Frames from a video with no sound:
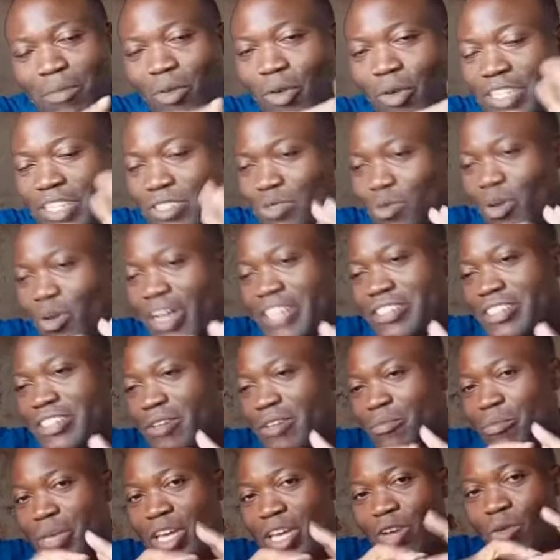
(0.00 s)
I was
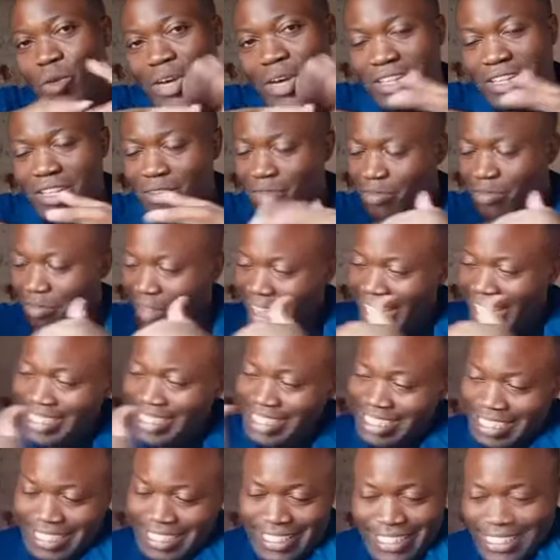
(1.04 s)
watching Mayweather
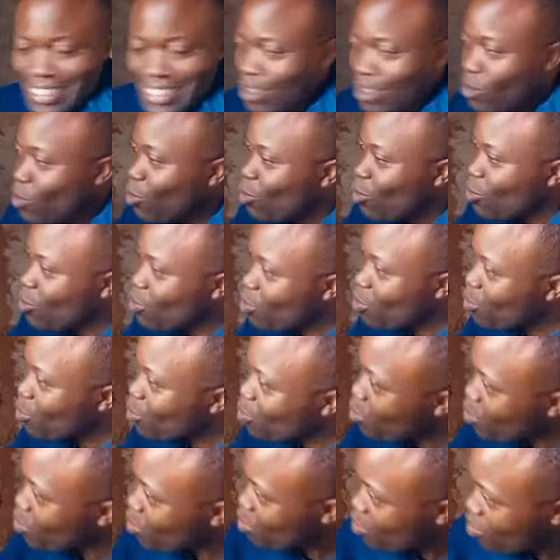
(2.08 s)
fighting. Who?
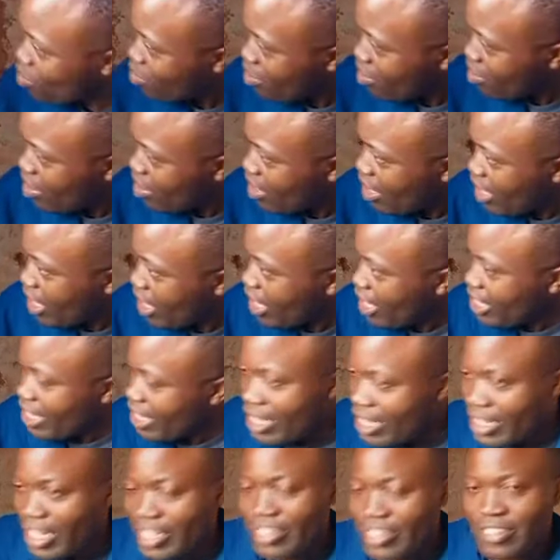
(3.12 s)
With Big Show.
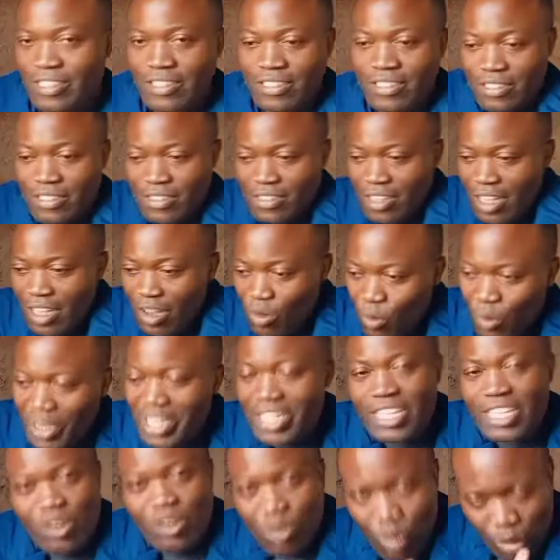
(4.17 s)
Yeah, that's uh,
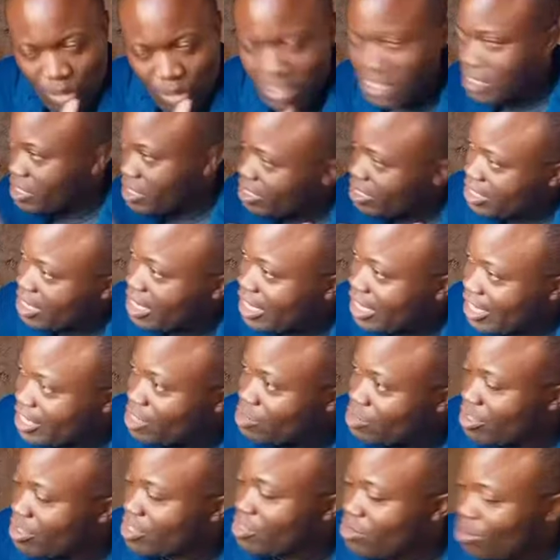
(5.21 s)
when he got
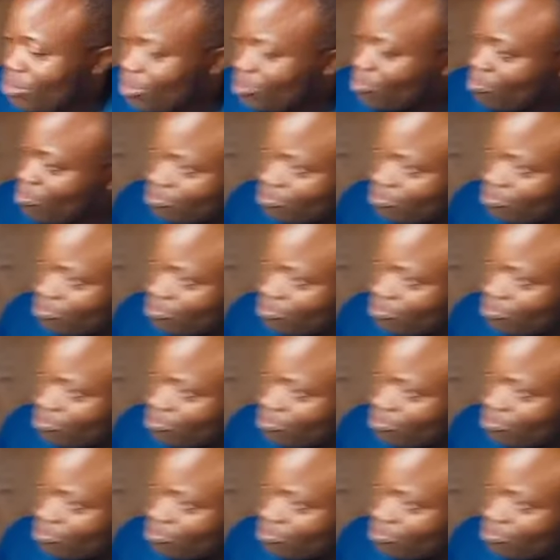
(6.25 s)
interest of